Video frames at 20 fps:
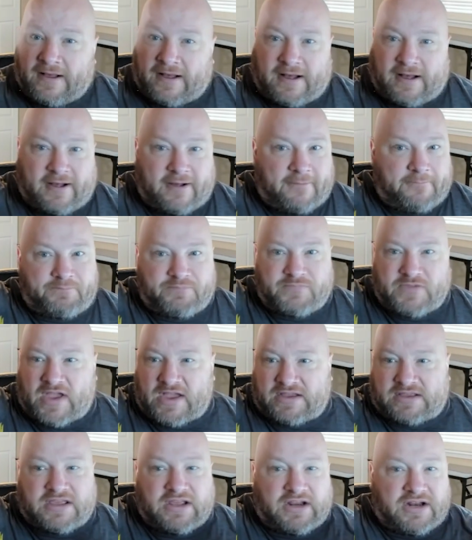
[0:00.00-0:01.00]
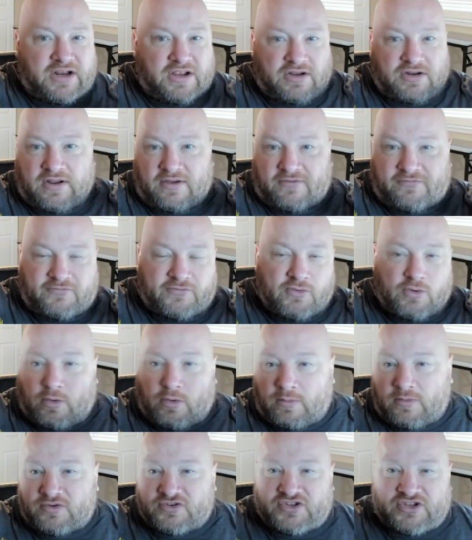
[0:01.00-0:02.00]
not getting enough
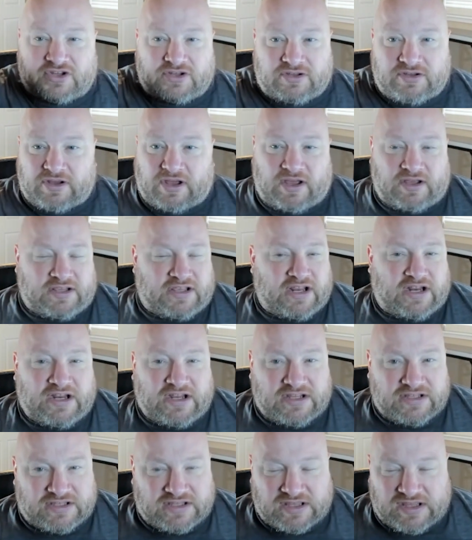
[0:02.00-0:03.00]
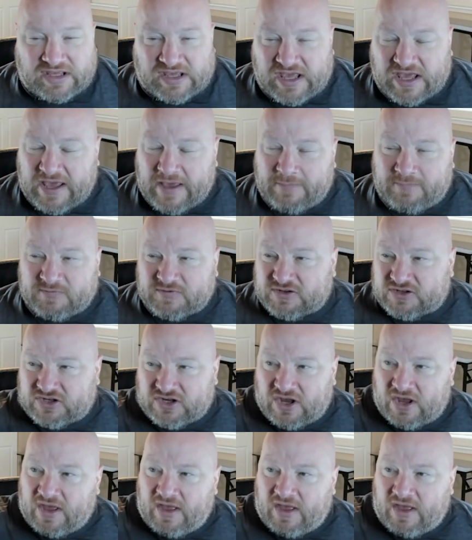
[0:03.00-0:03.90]
nobles and getting into the keeps